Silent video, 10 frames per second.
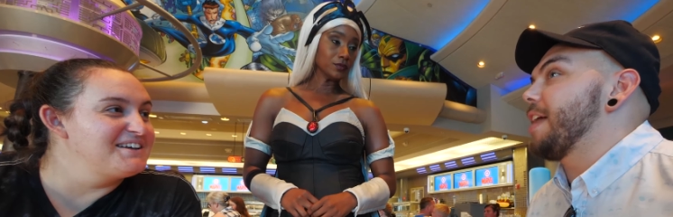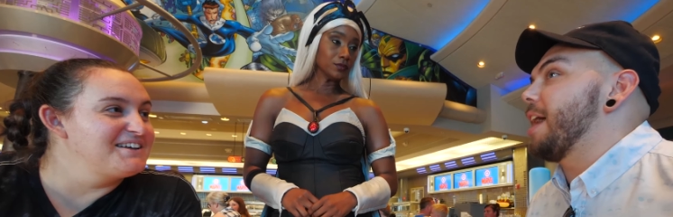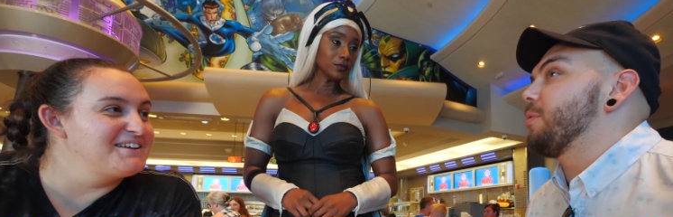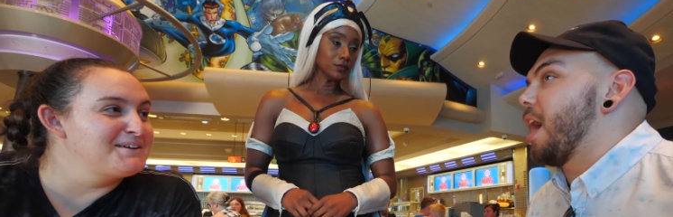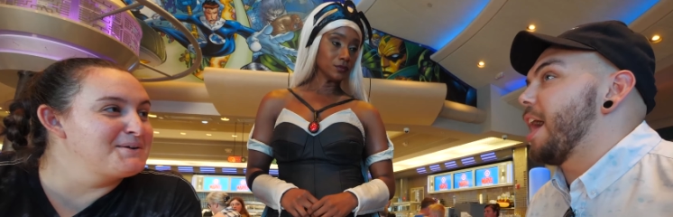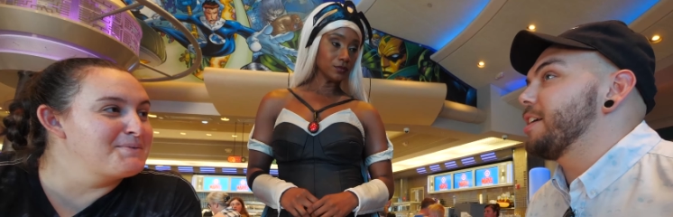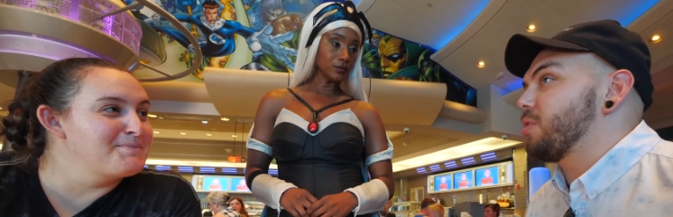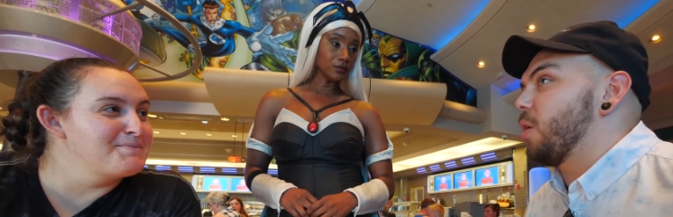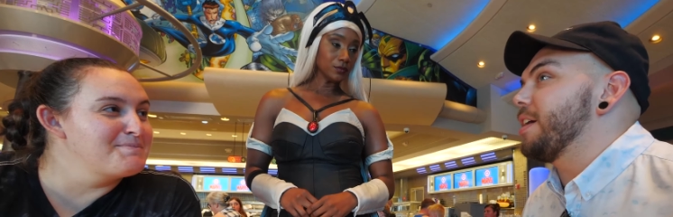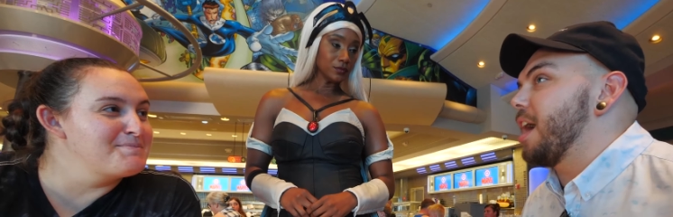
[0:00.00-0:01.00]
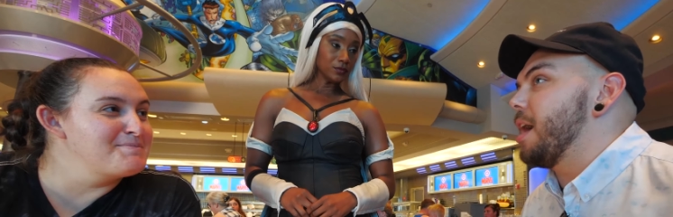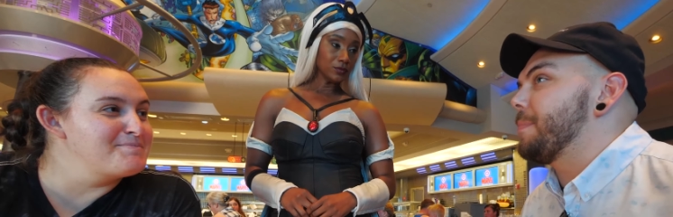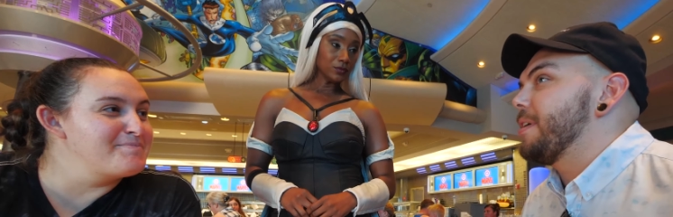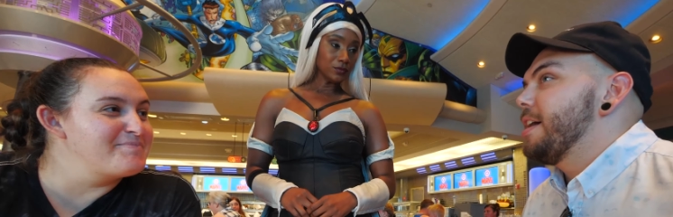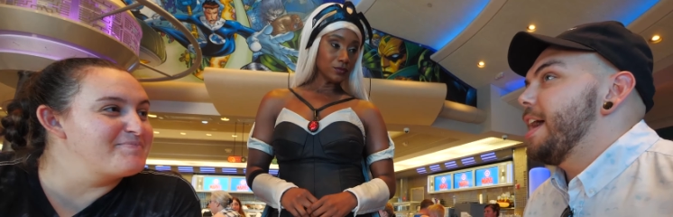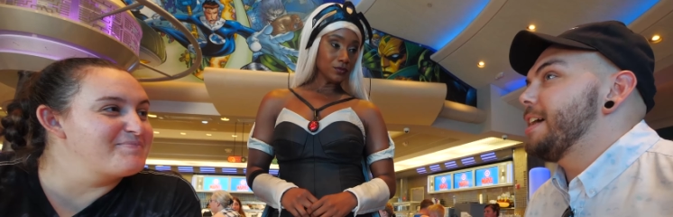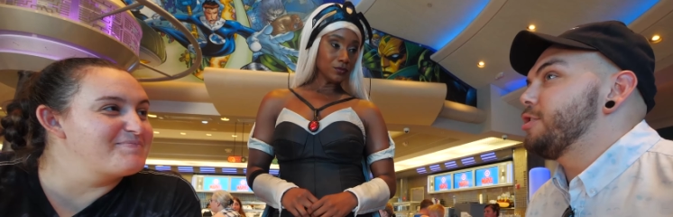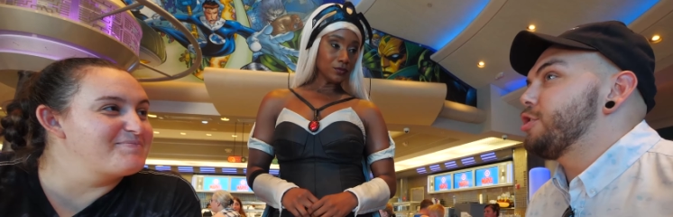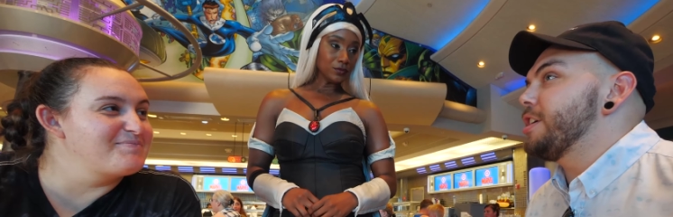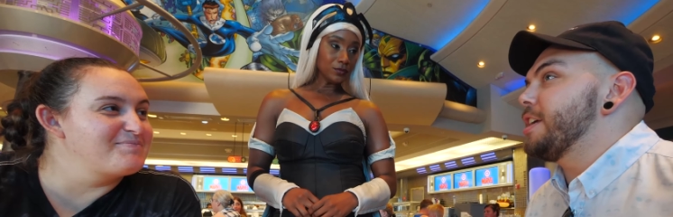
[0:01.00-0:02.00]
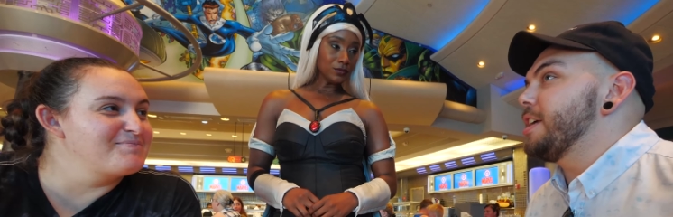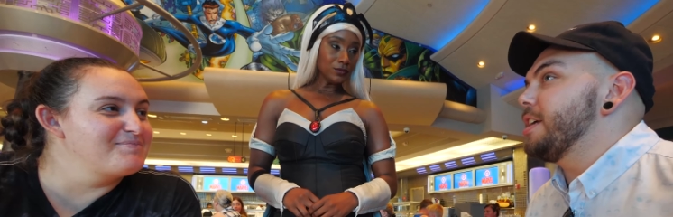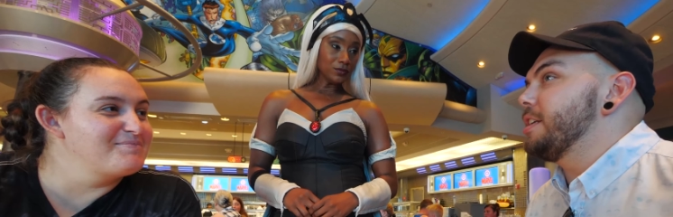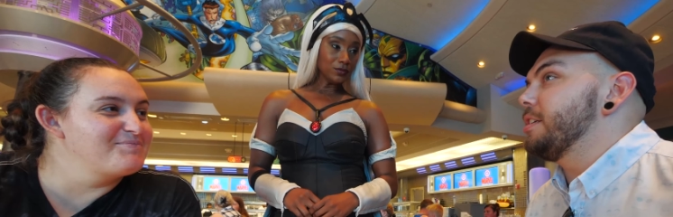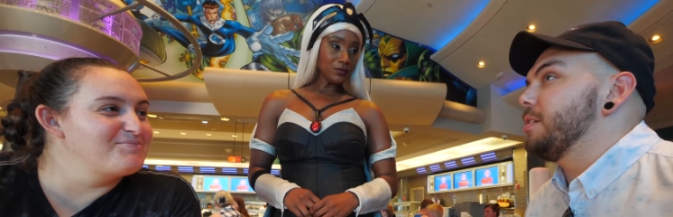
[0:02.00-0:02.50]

Speaker 1: that ride growing up, and she,